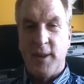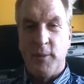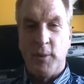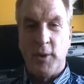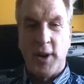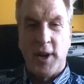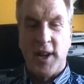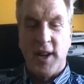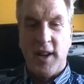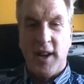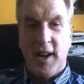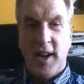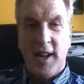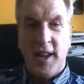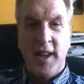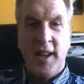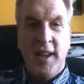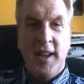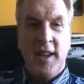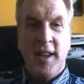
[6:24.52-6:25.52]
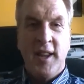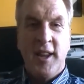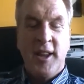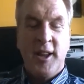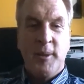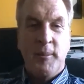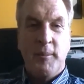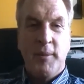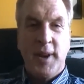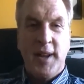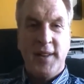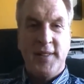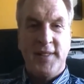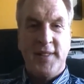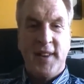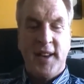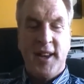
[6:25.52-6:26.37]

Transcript: that I'm working on, but